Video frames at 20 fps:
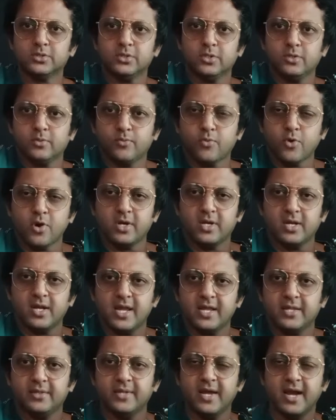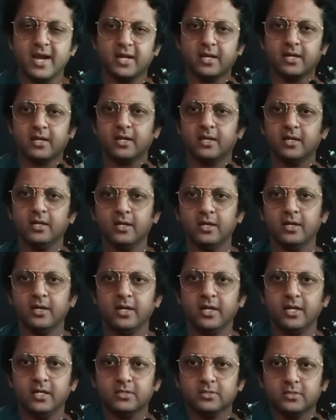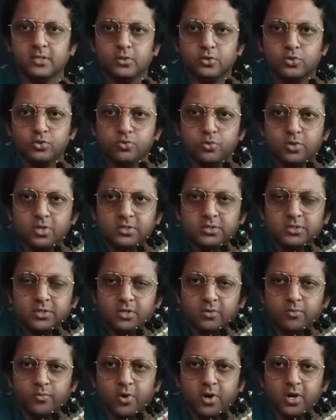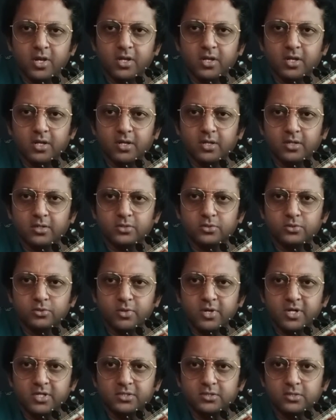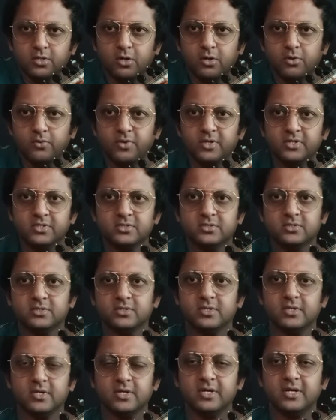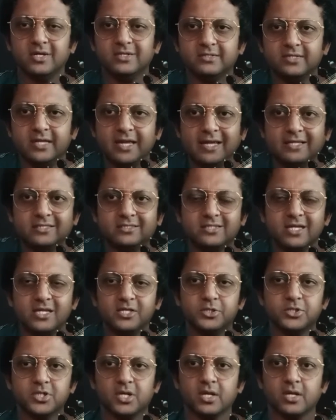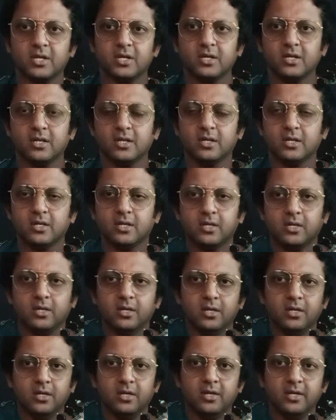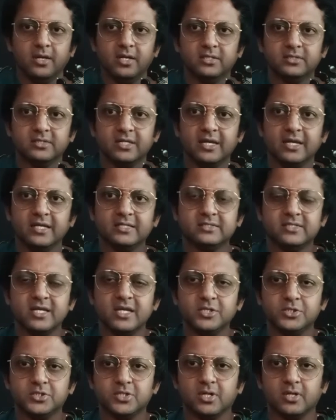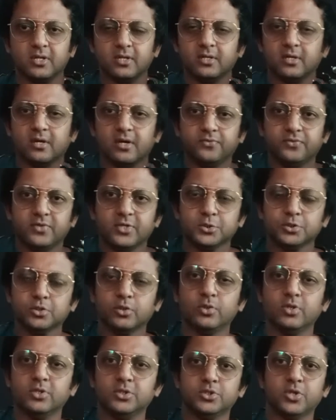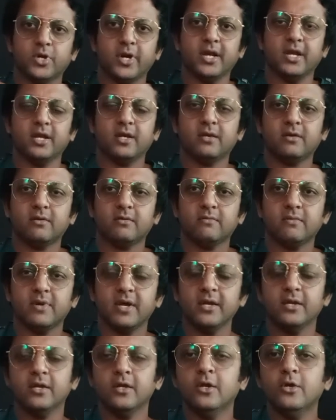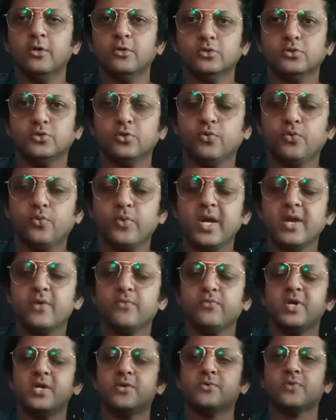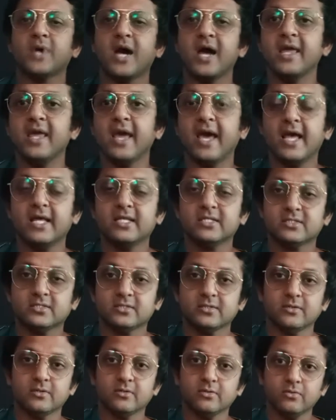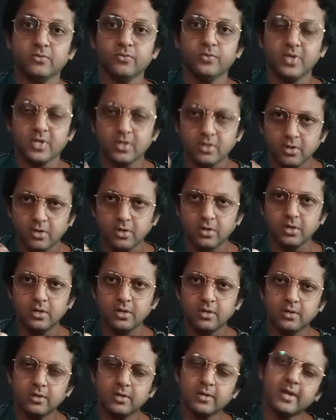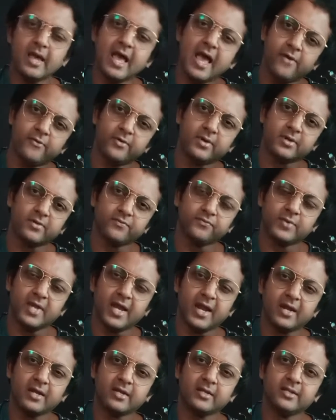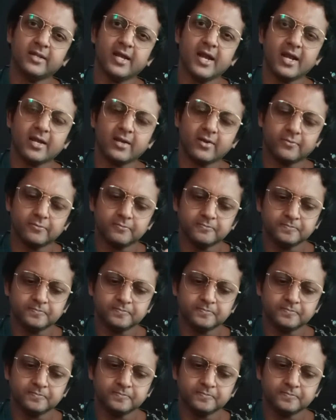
your body like that. It's not towards your body, so it's always is the extension. Is the extension of the shoulder joint, right? So when we try, as we are all aware of that